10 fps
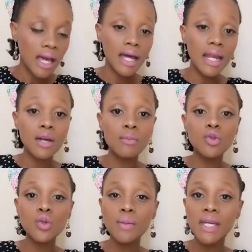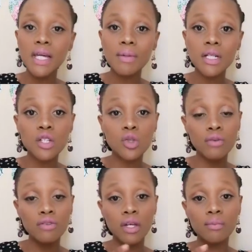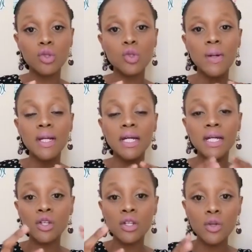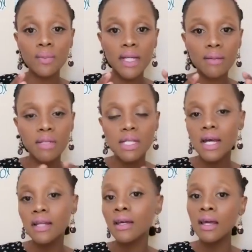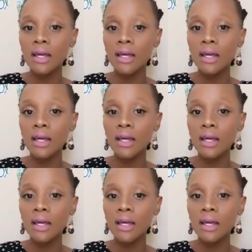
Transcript: And I am also a makeup artist, so if you're in Botswana and you need your makeup done,